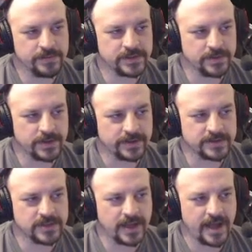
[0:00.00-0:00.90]
So like this
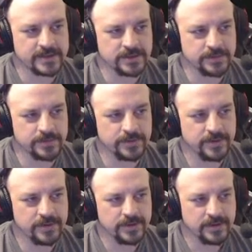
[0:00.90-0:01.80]
is ASIMP
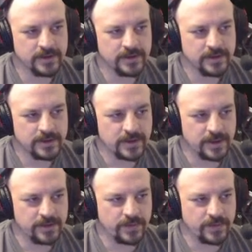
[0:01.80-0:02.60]
kind of